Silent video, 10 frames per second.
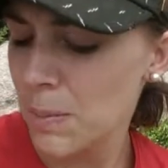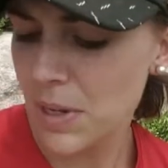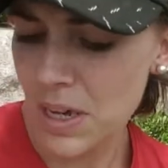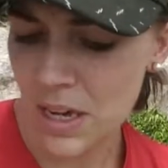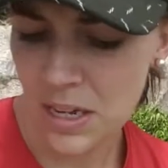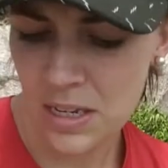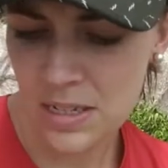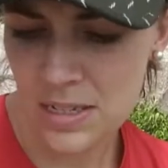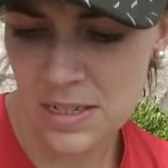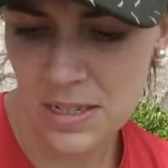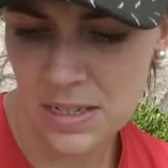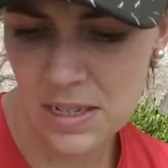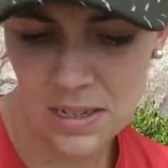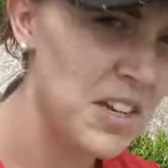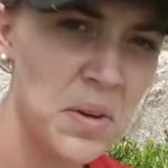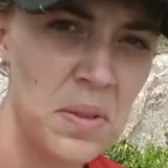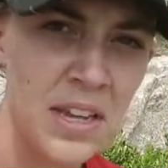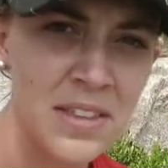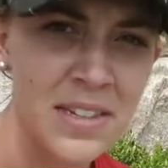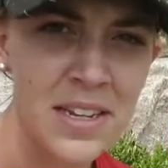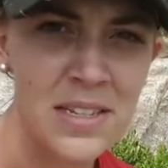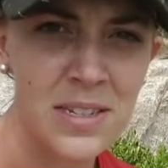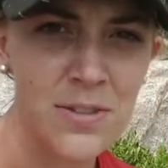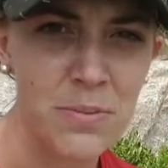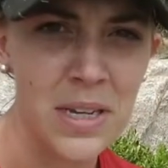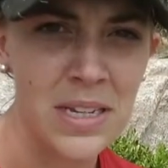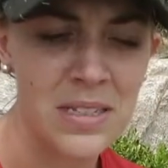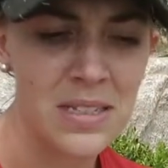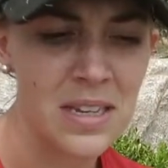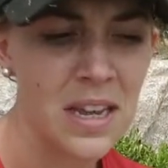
because I don't like the taste of meat.